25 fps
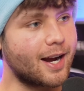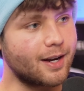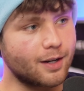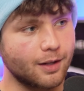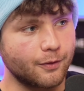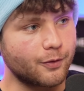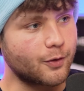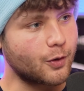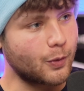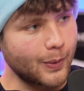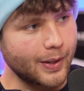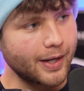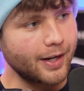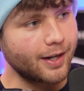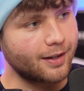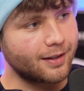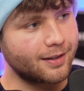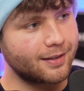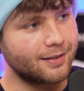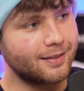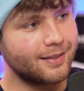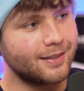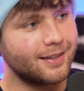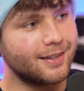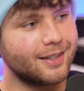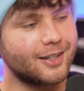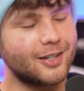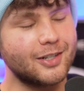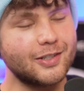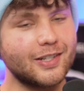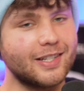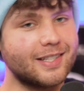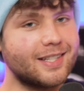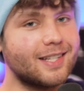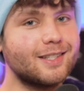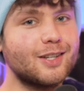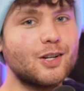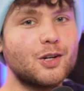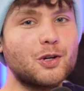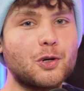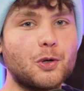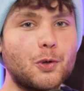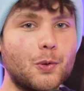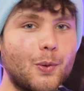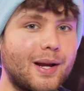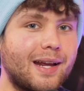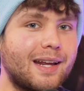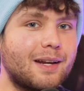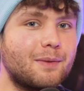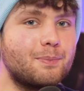title of queen because this isn't
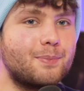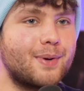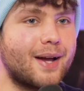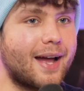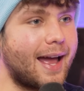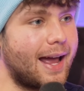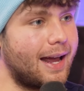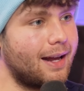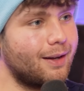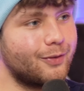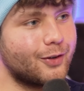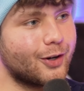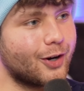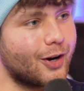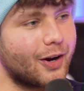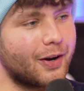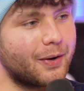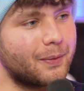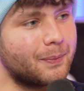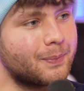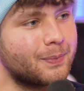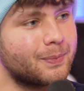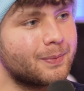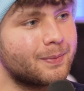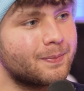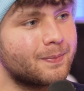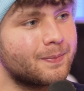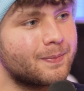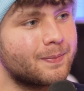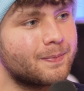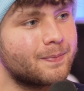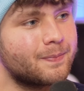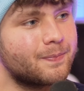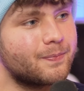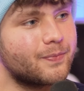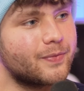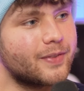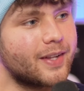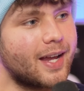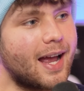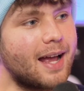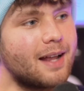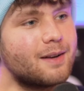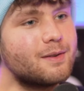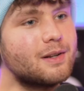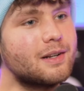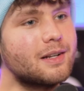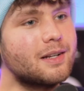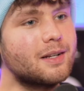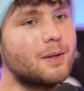queen behavior.
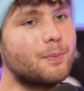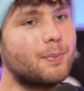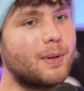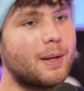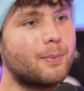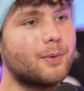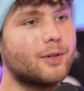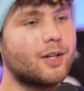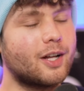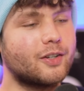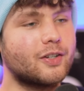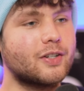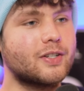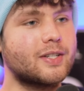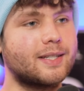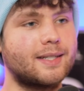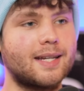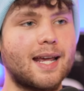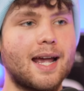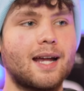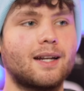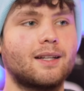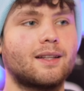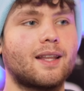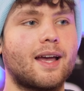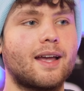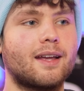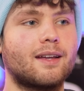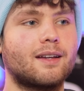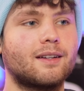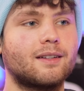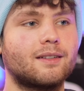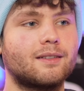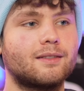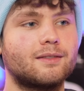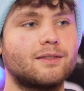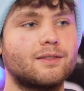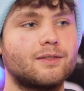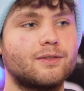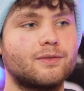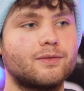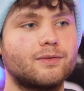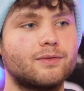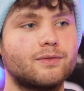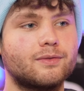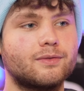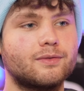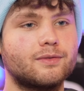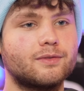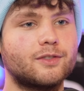And people understand, like,
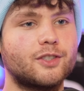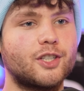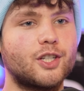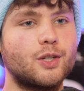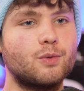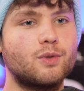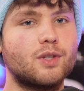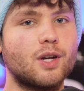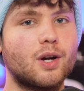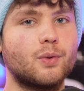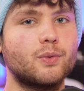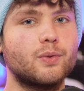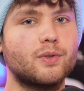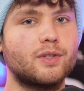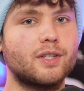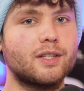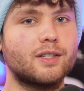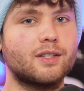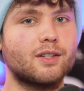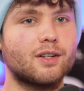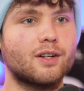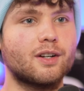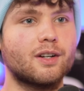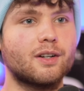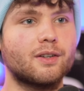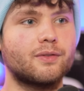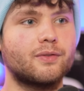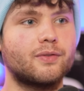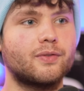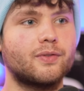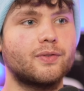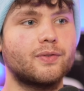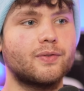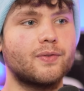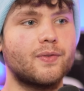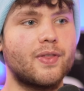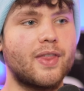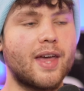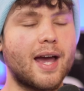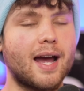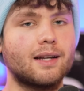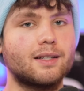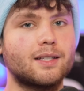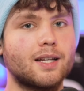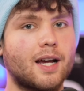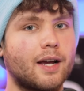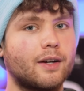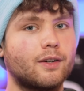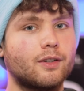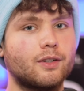you don't deserve
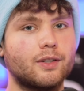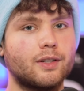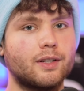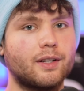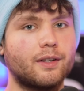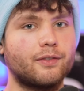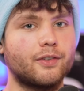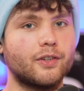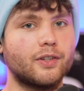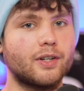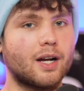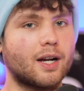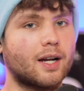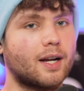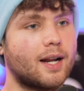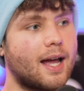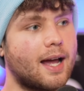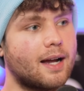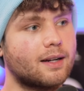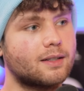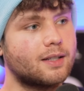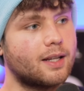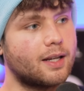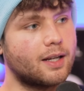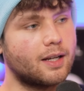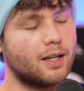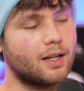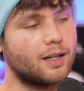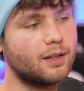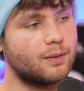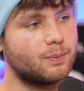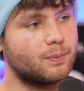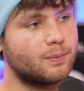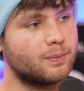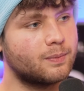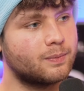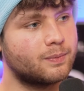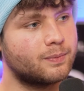that title if you're not going to act like it.